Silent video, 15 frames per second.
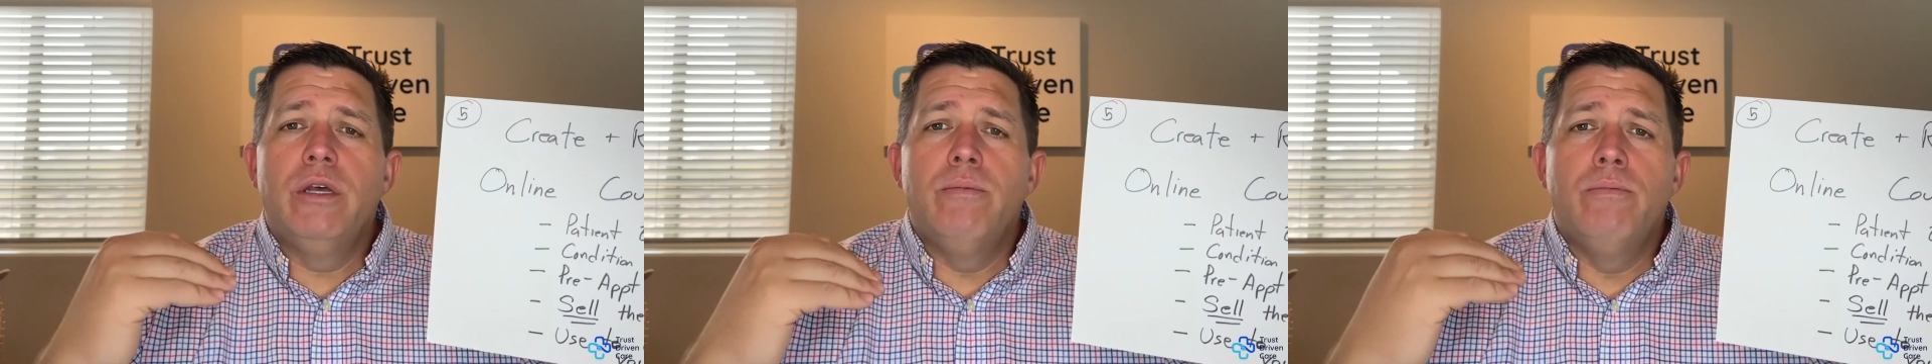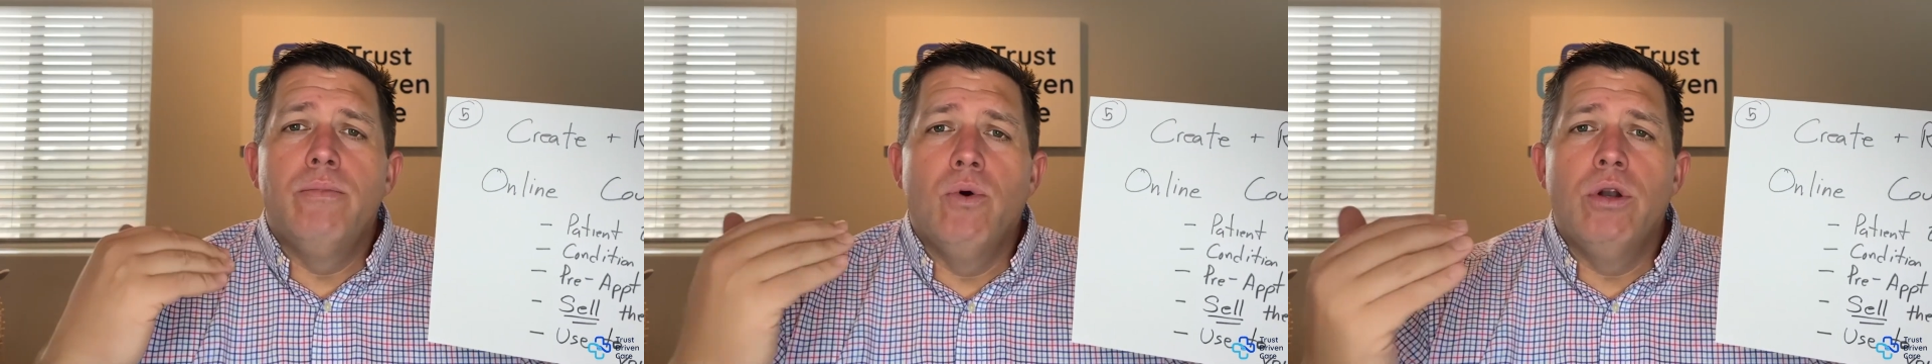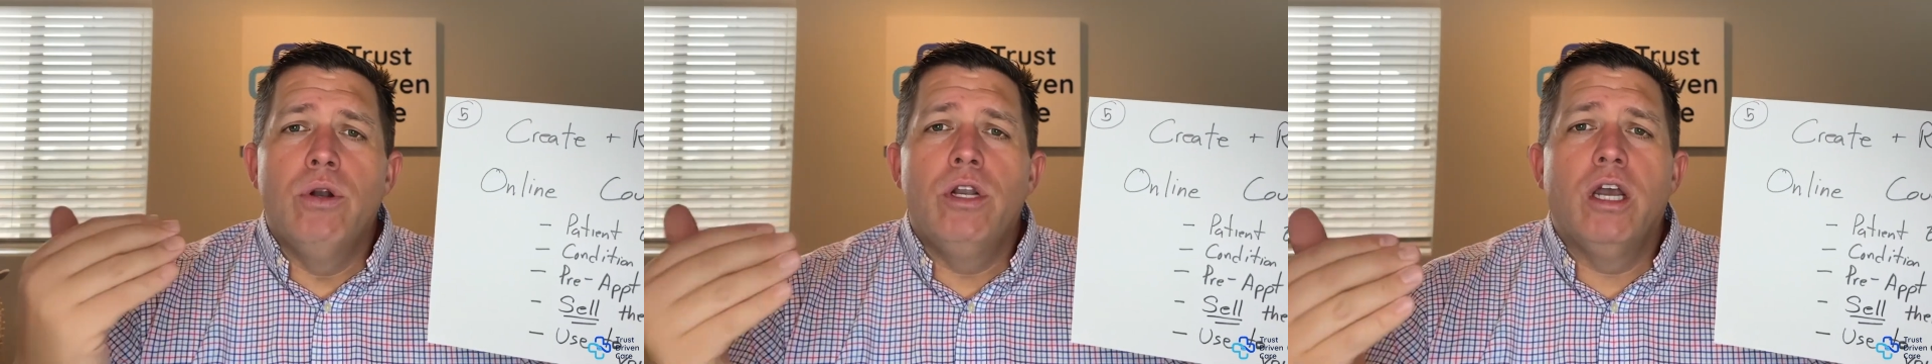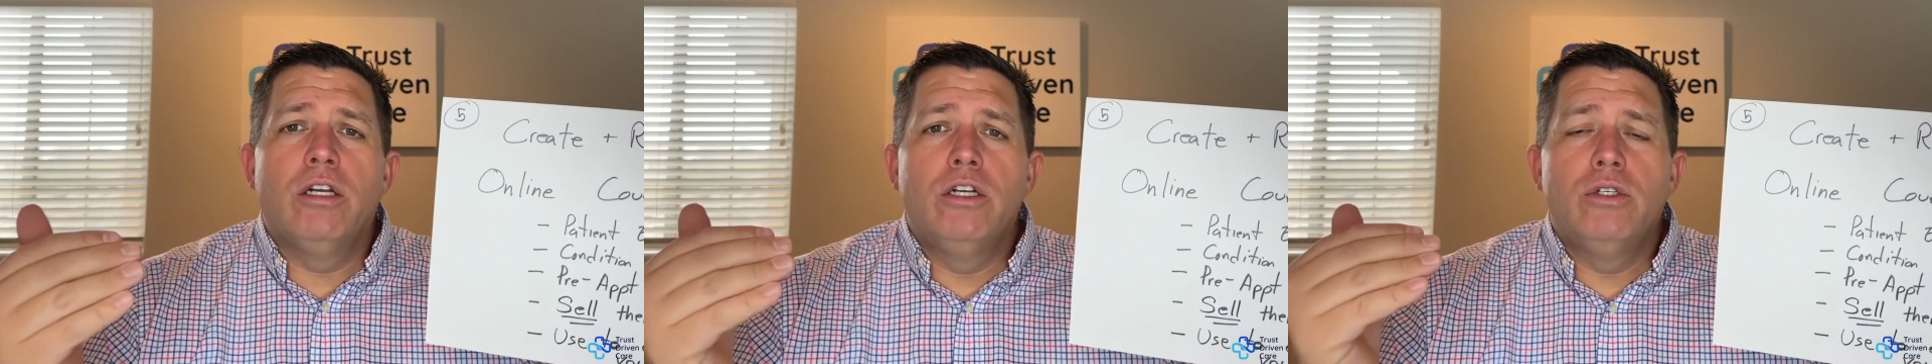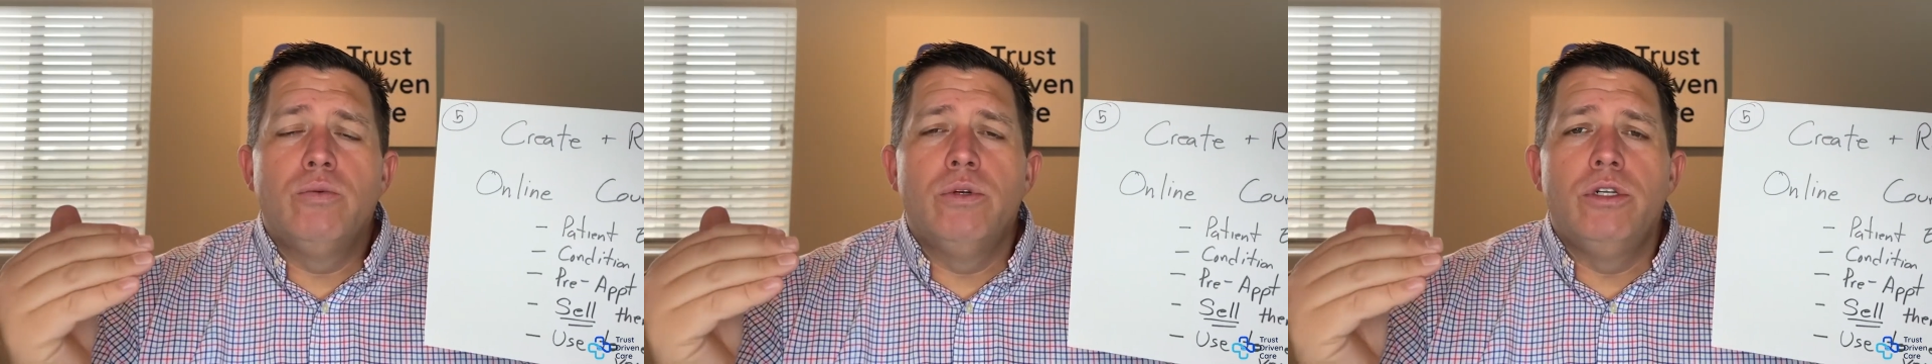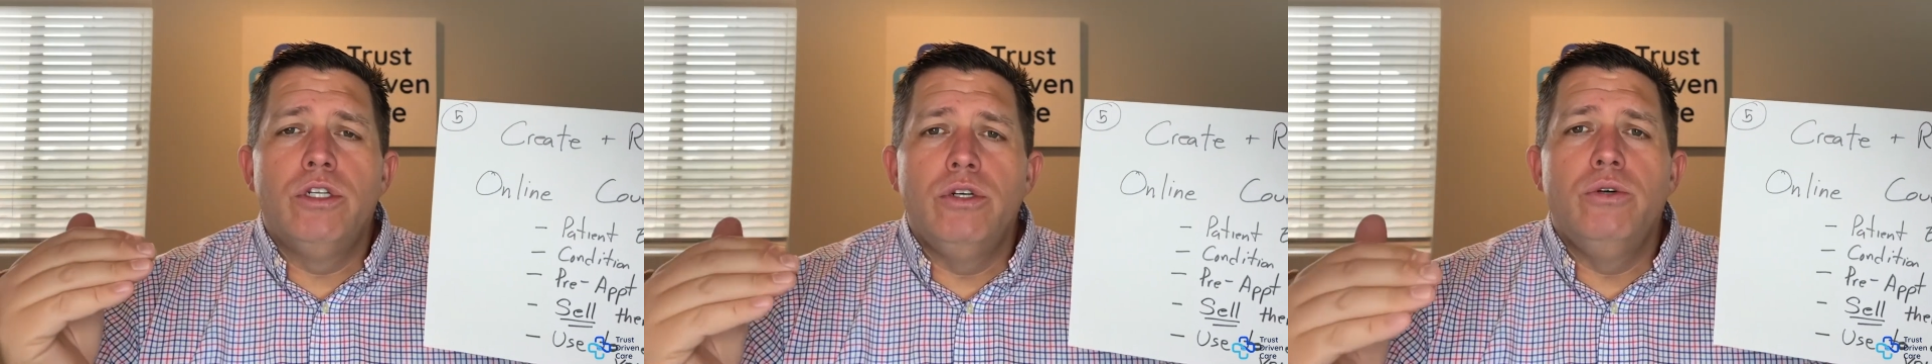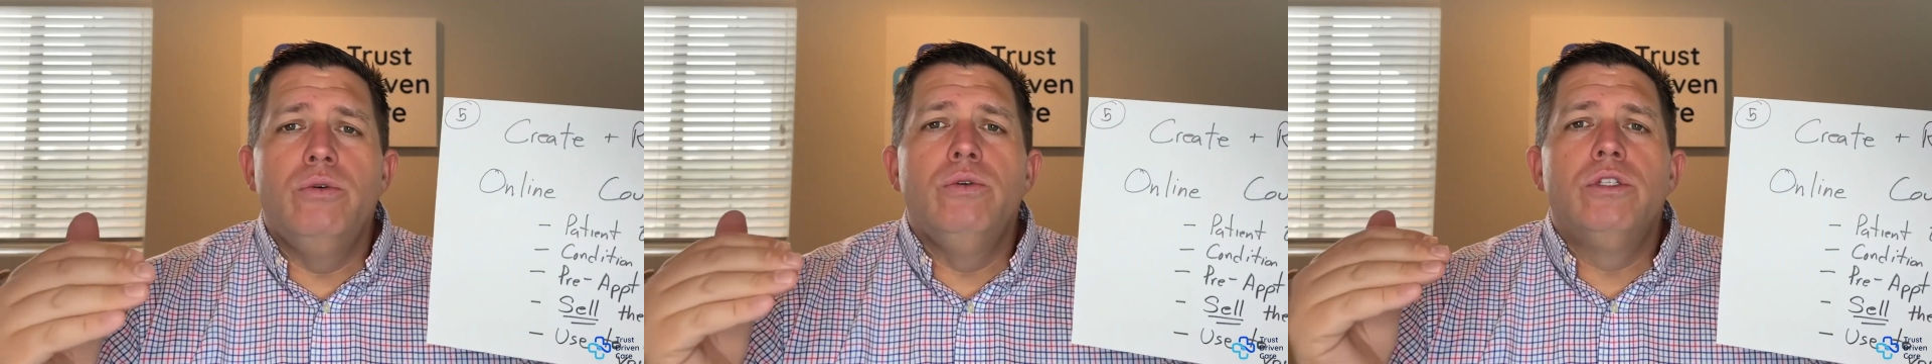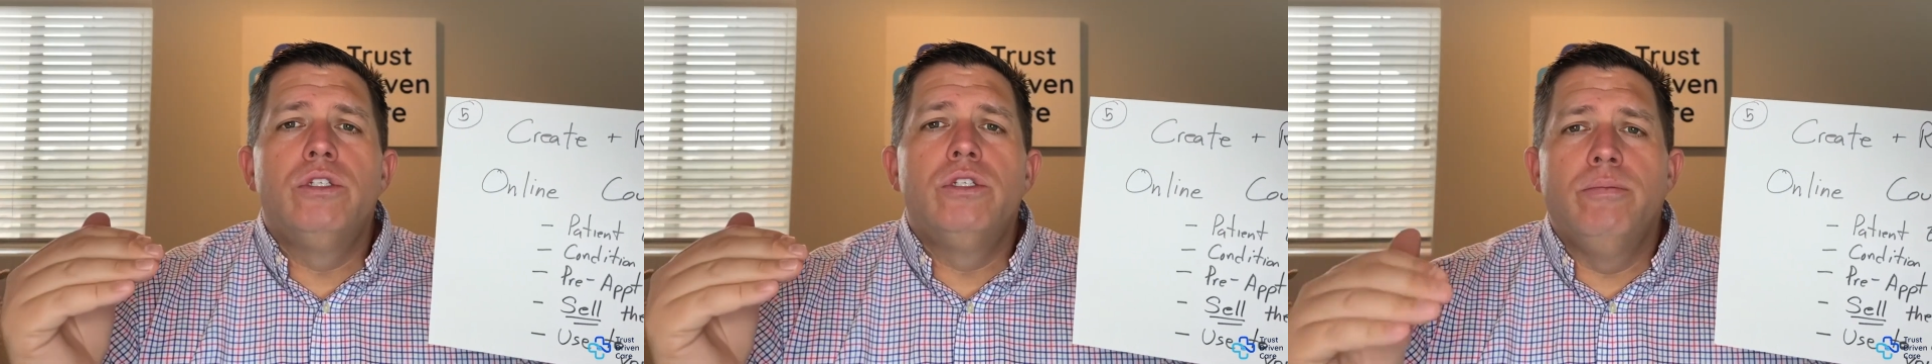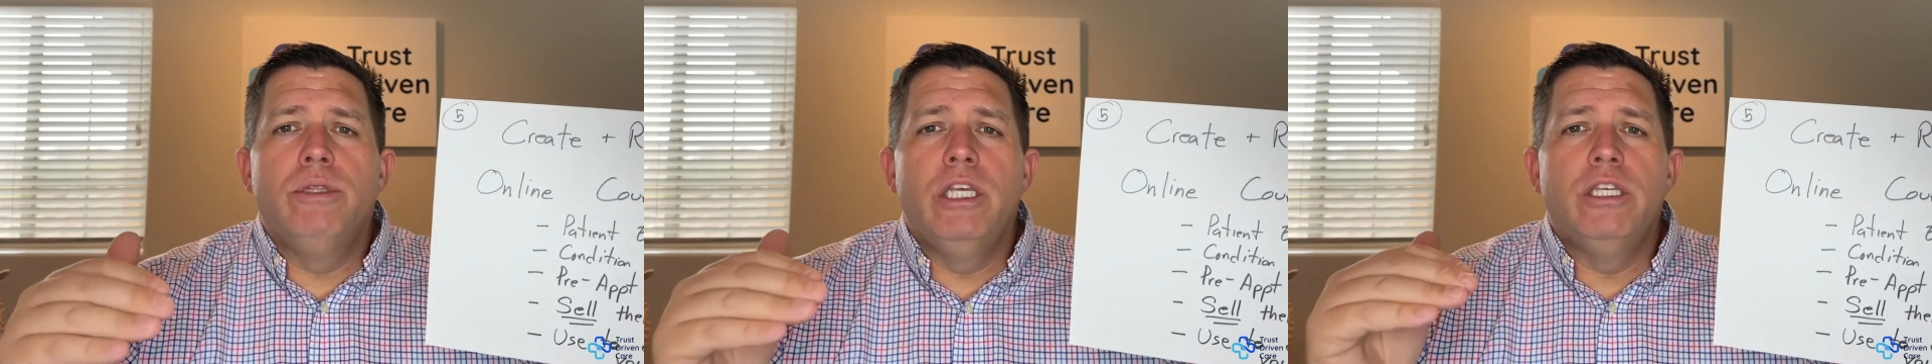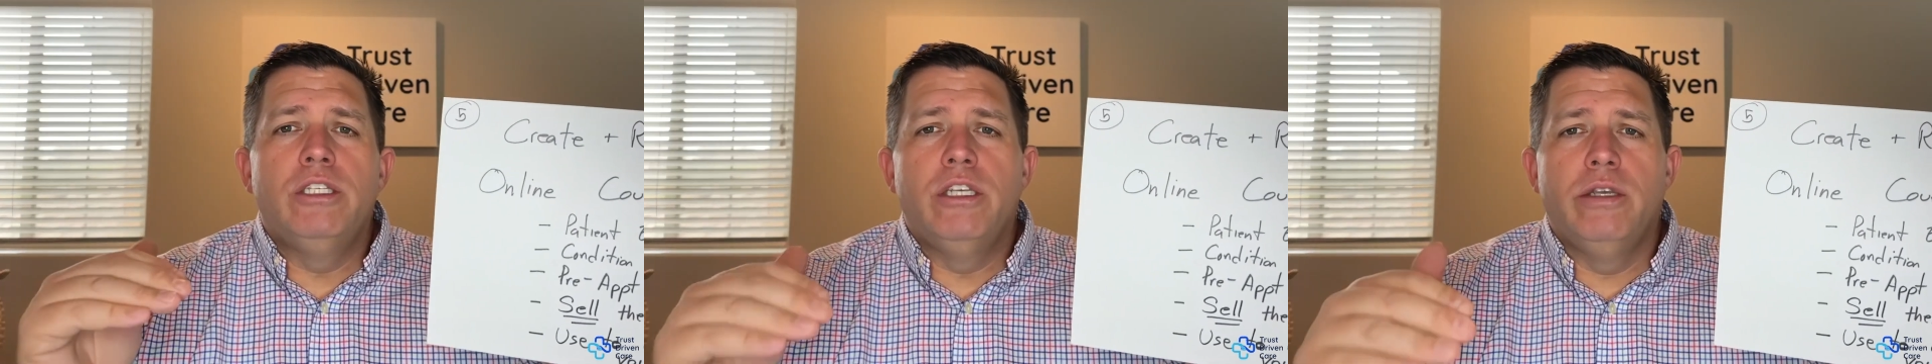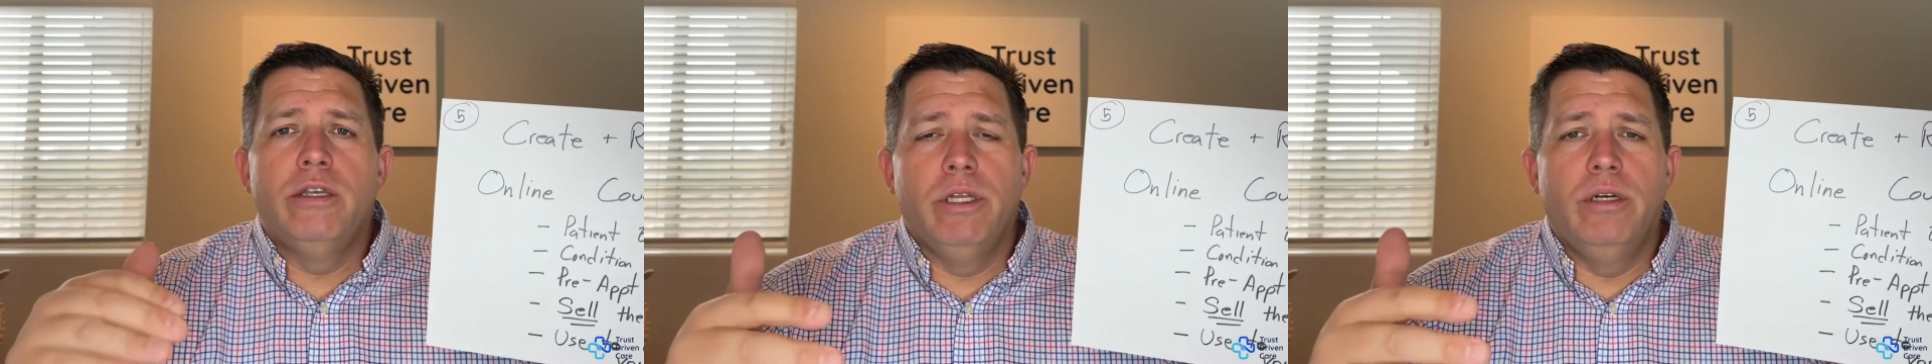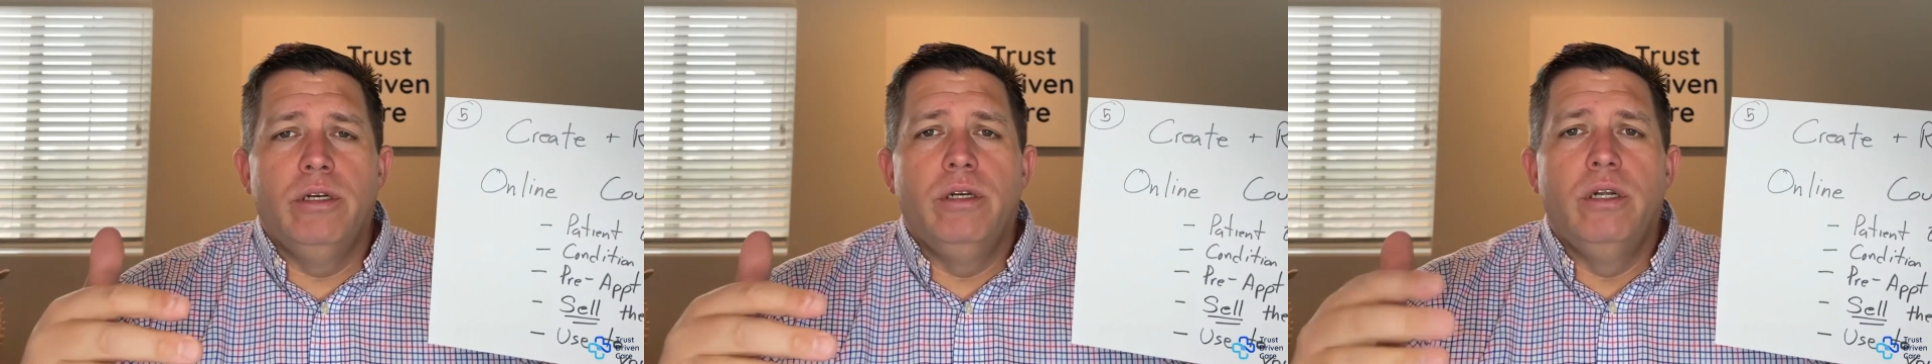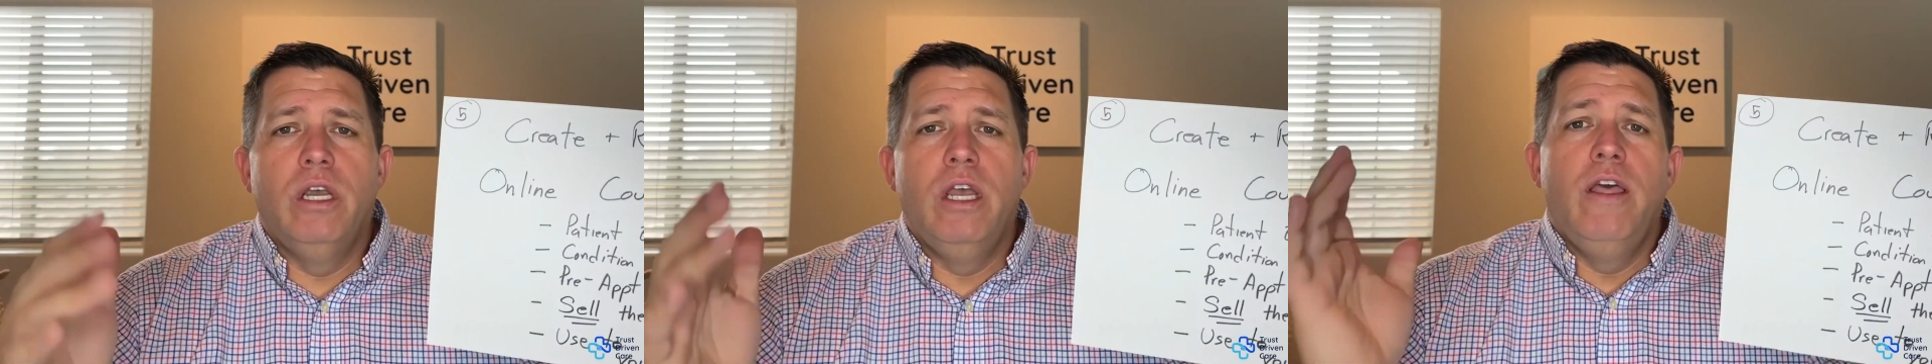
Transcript: that more doctors would do something similar.